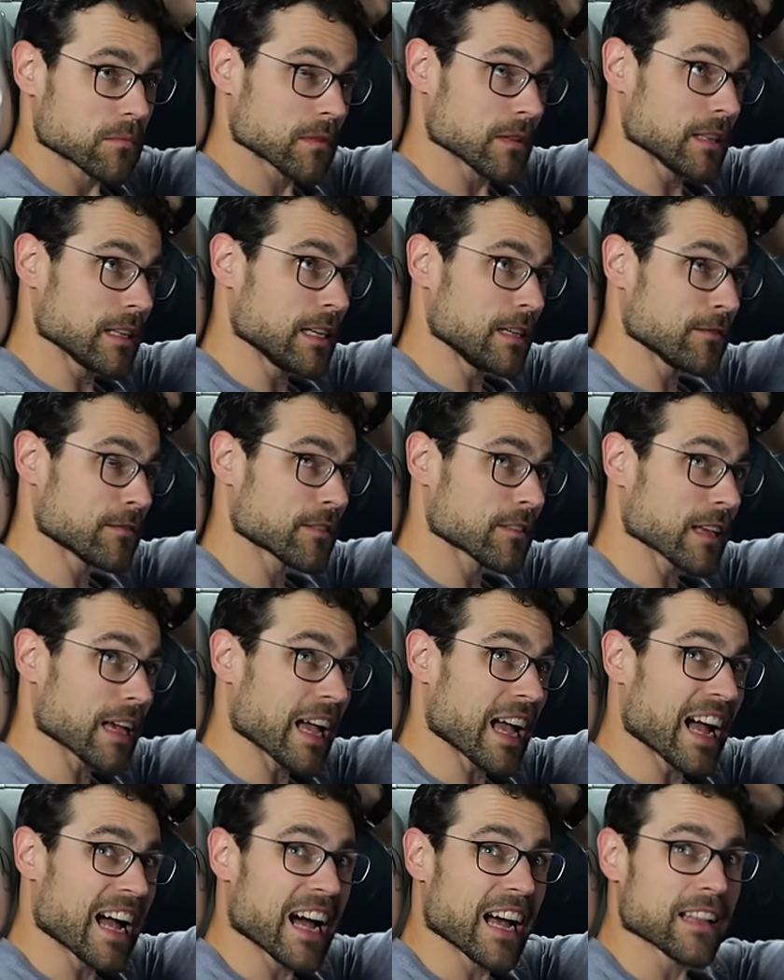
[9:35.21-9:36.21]
leaves
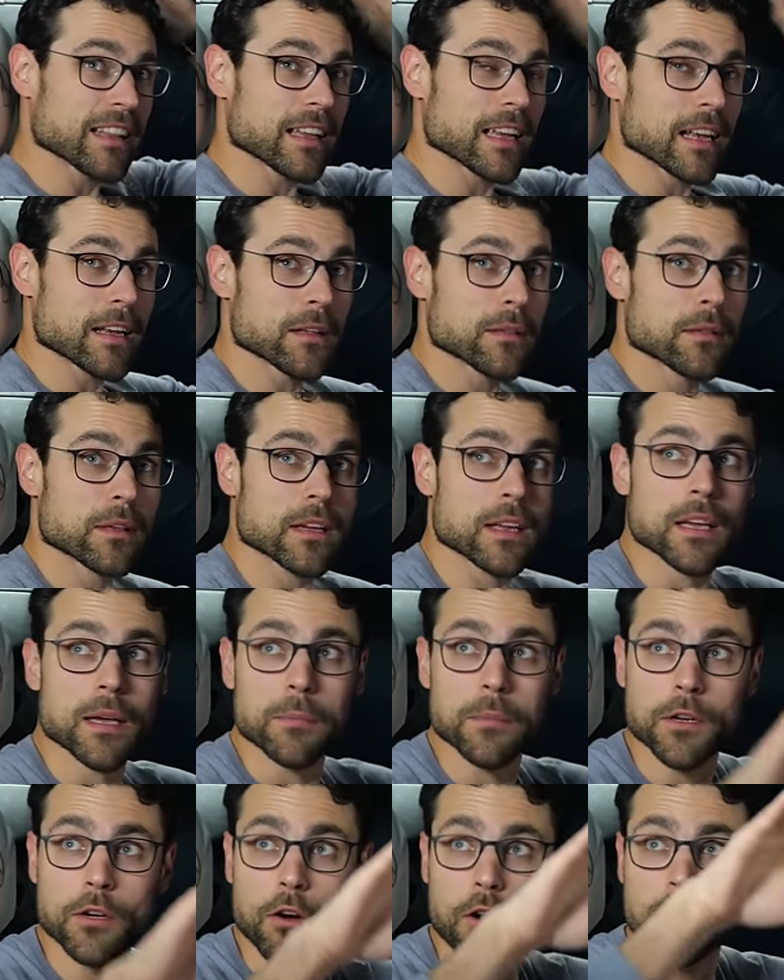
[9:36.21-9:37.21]
hardly anything
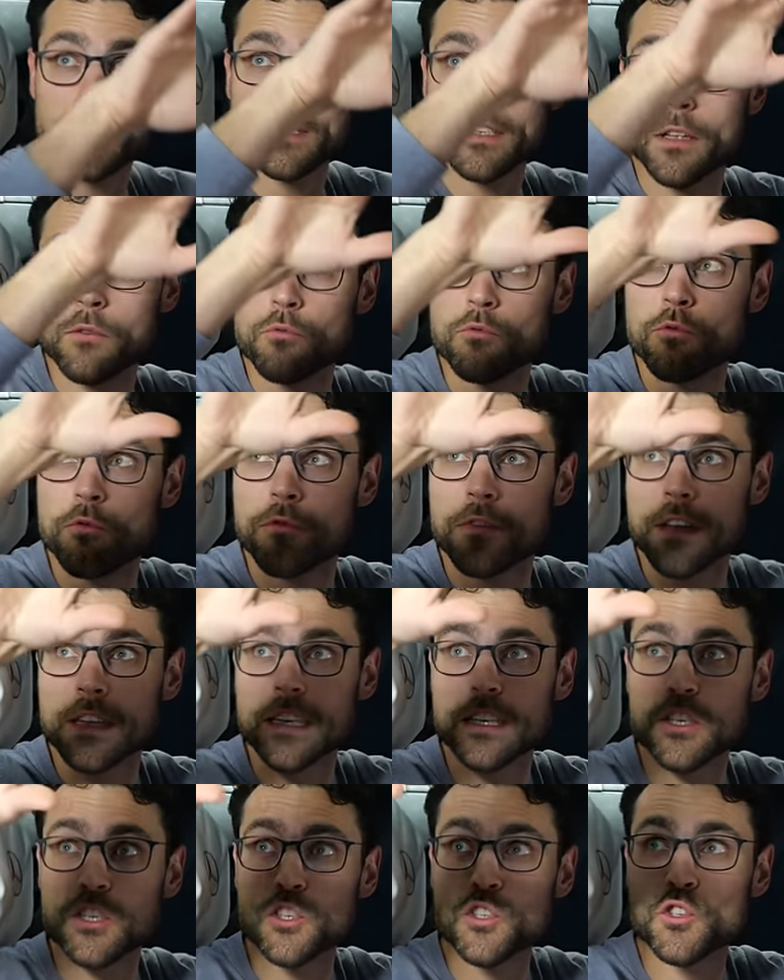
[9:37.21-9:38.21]
because the roof line
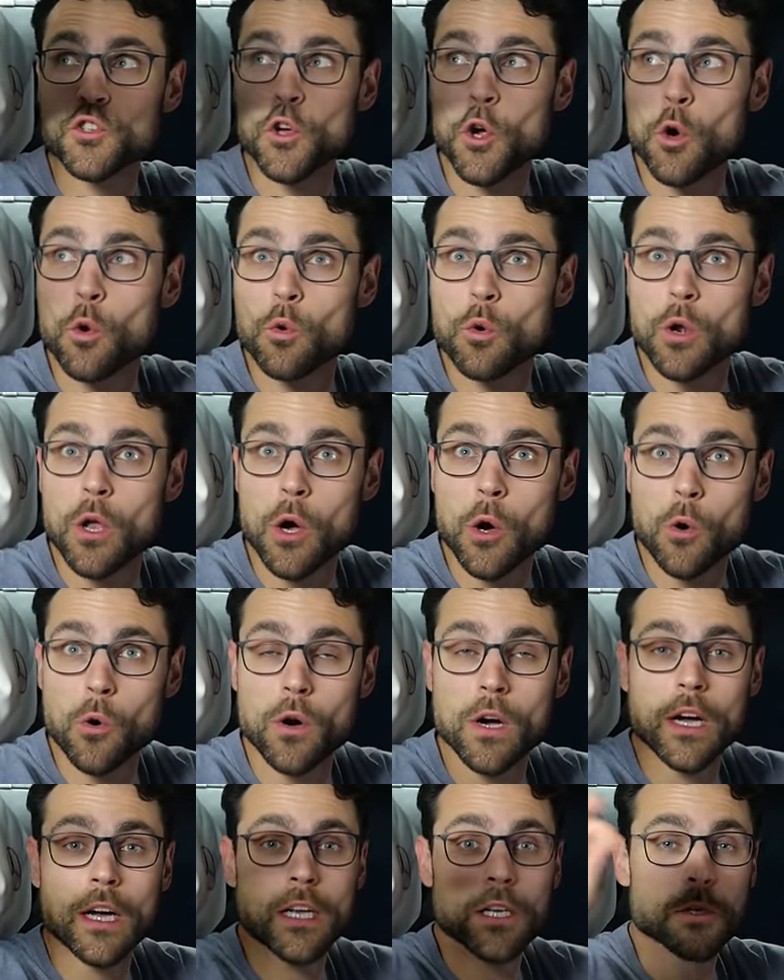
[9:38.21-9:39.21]
is so low
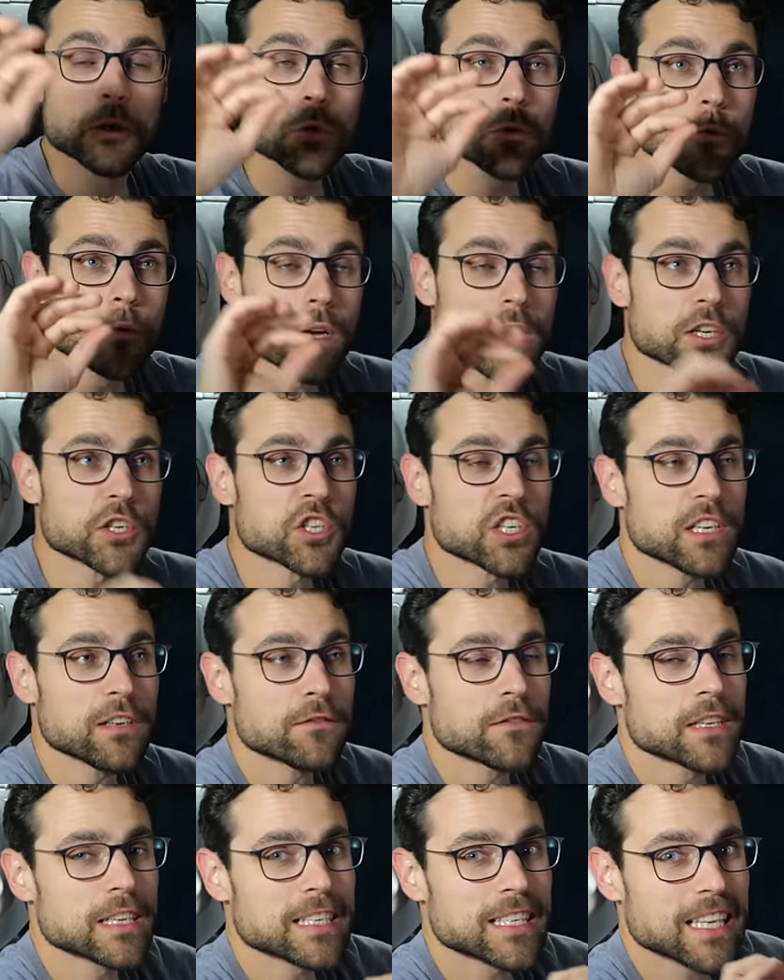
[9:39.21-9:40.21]
to
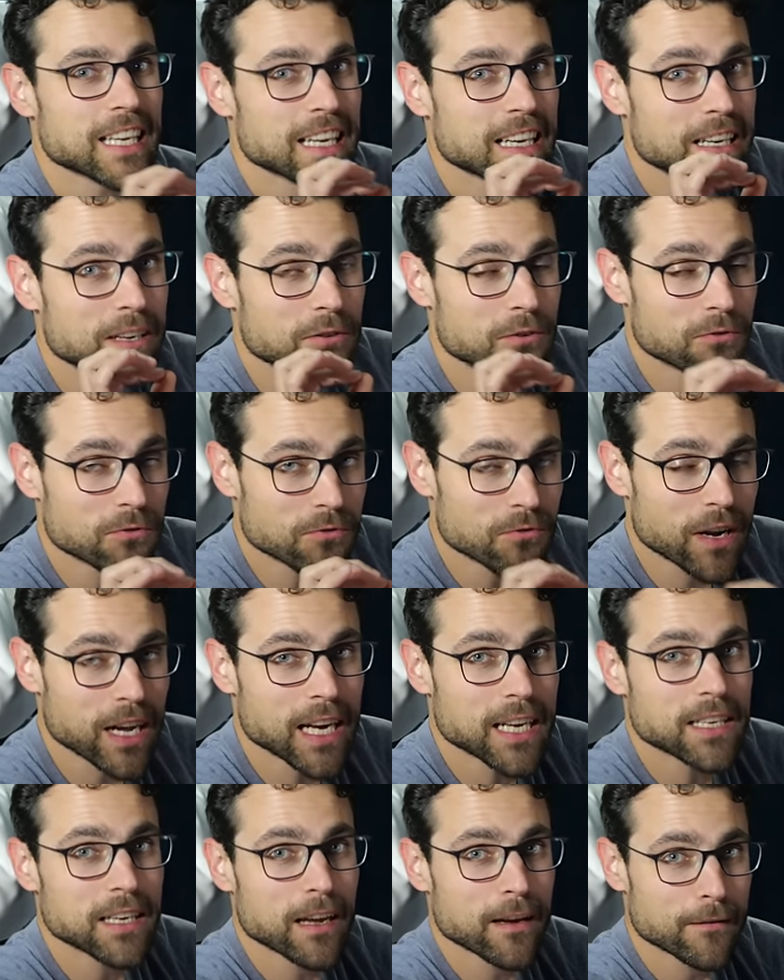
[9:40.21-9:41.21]
achieve this
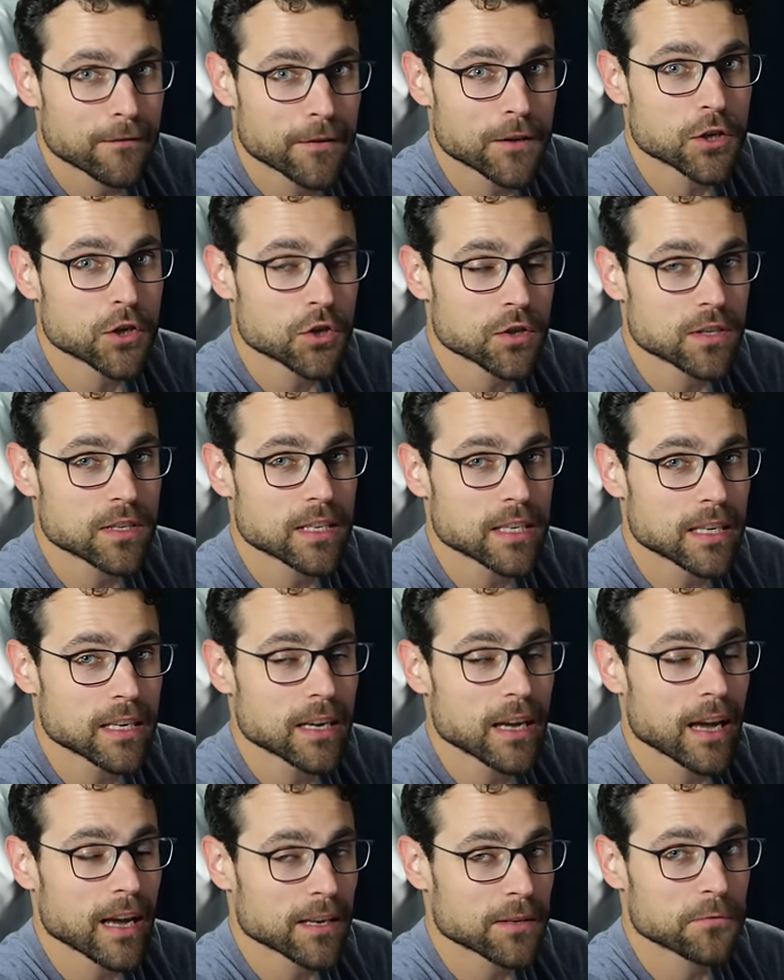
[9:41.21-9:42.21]
great
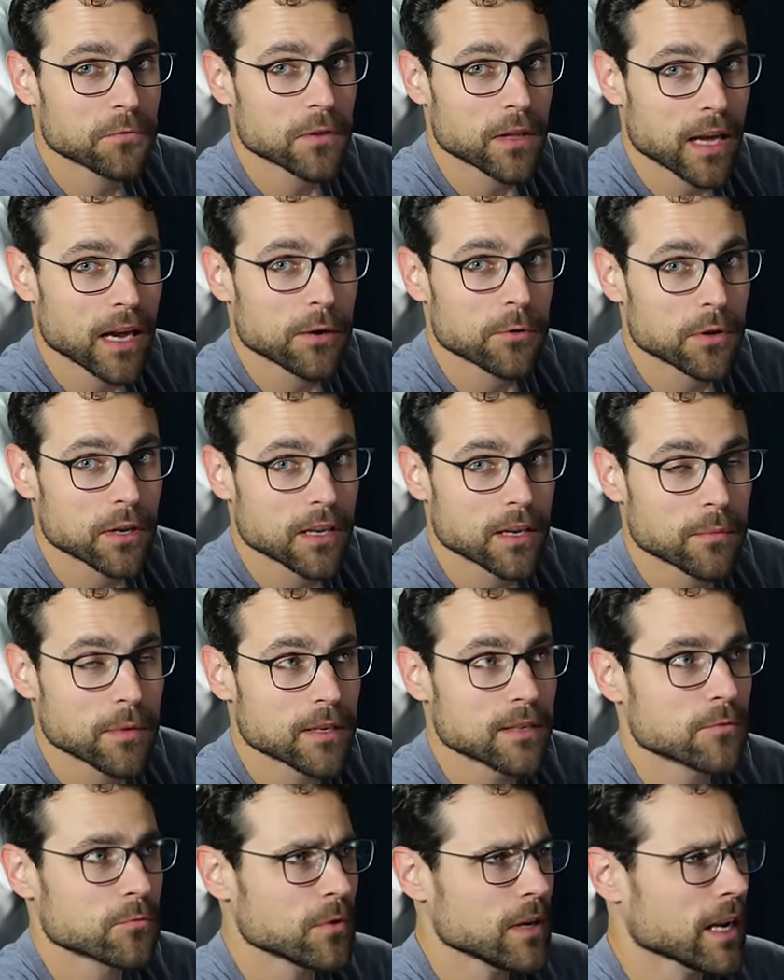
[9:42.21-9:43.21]
efficiency. As for the
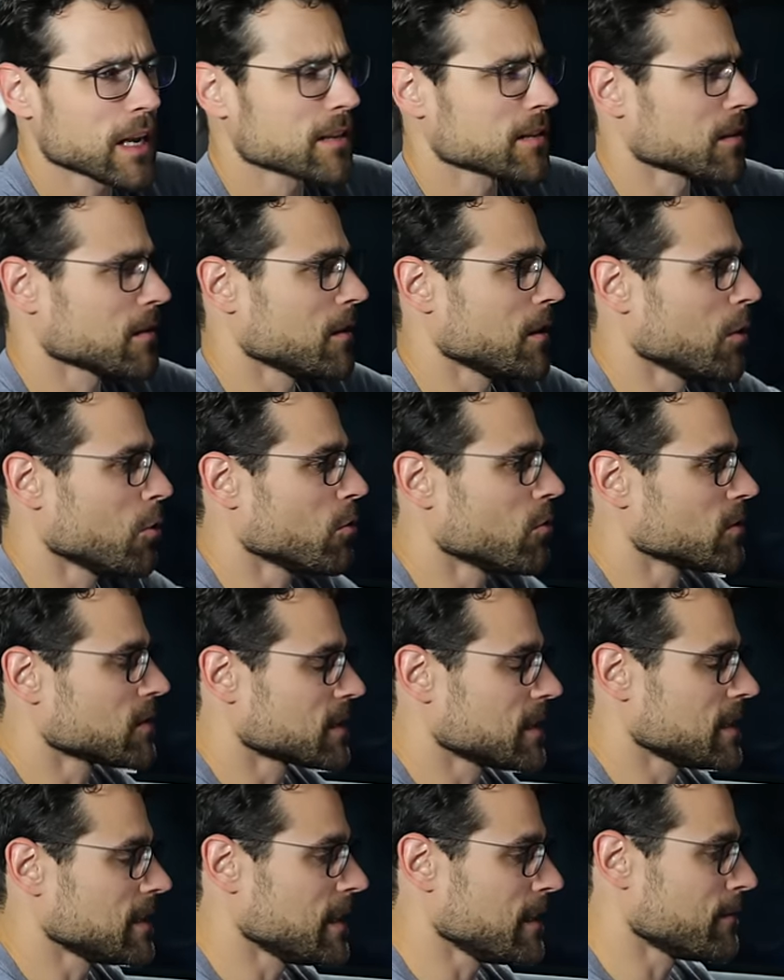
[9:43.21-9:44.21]
aerodynamics, really has a low
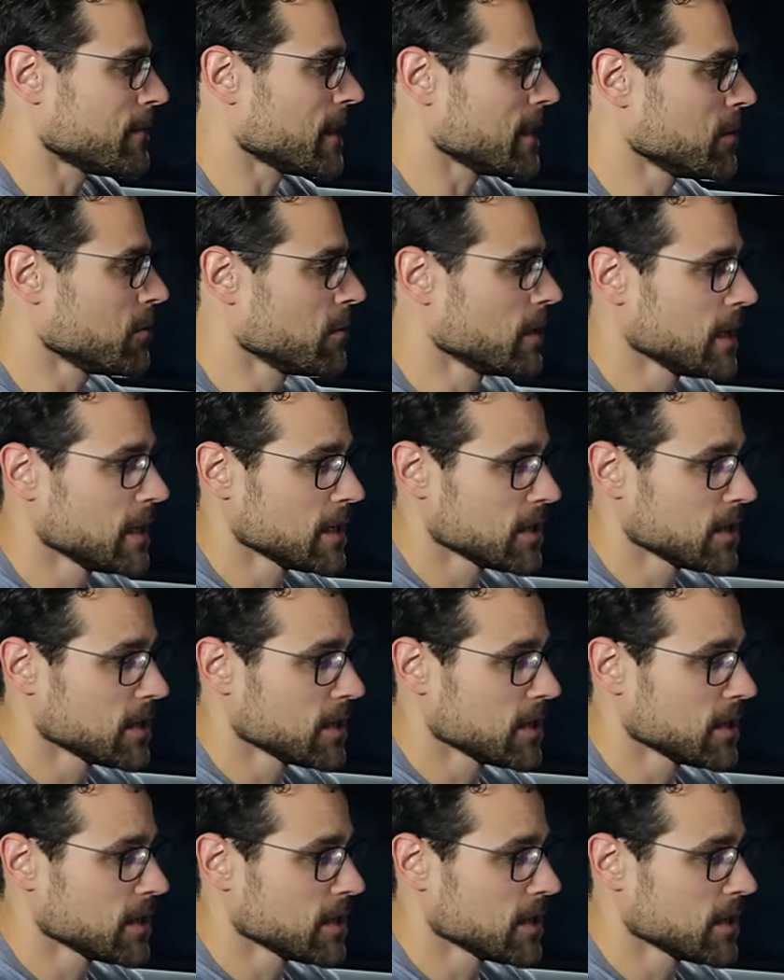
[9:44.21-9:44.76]
C D value.